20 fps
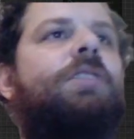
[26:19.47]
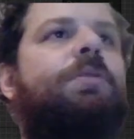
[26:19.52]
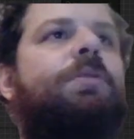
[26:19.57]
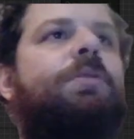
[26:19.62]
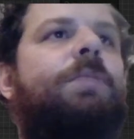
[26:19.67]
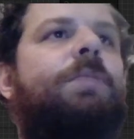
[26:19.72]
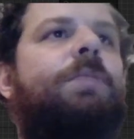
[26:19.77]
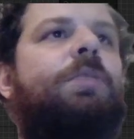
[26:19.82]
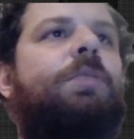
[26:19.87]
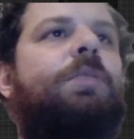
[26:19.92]
to
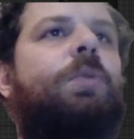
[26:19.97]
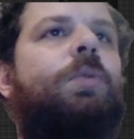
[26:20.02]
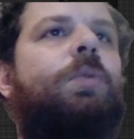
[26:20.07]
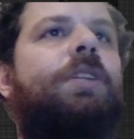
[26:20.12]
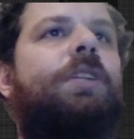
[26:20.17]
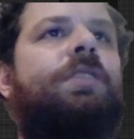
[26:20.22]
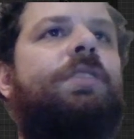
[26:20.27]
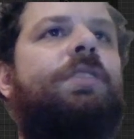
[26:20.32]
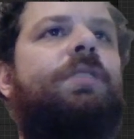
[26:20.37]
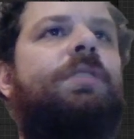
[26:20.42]
be
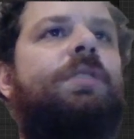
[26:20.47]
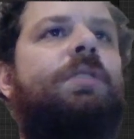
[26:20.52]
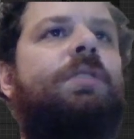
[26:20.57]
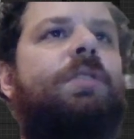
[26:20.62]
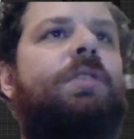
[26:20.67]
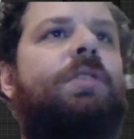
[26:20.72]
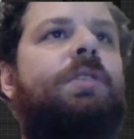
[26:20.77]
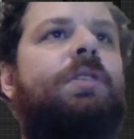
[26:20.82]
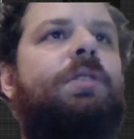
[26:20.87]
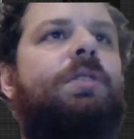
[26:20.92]
1,
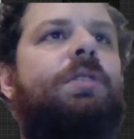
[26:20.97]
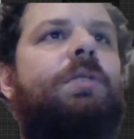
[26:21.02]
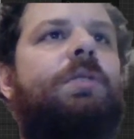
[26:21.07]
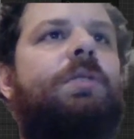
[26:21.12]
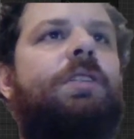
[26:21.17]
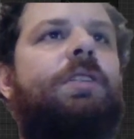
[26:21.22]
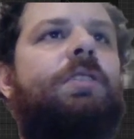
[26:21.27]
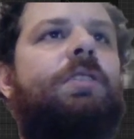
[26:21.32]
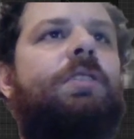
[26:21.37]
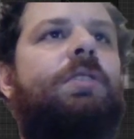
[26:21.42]
when
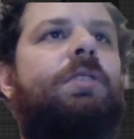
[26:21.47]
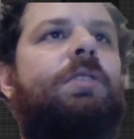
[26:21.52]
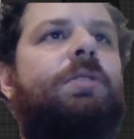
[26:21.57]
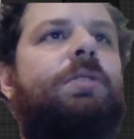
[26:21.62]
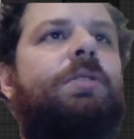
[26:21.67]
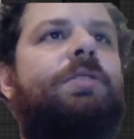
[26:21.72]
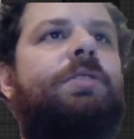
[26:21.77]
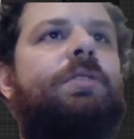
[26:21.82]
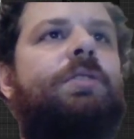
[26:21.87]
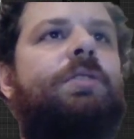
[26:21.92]
it's
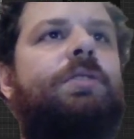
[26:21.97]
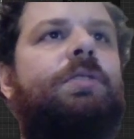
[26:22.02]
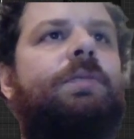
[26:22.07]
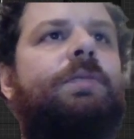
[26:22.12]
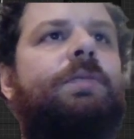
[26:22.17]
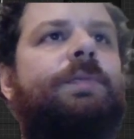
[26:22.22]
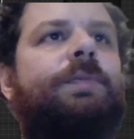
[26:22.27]
close to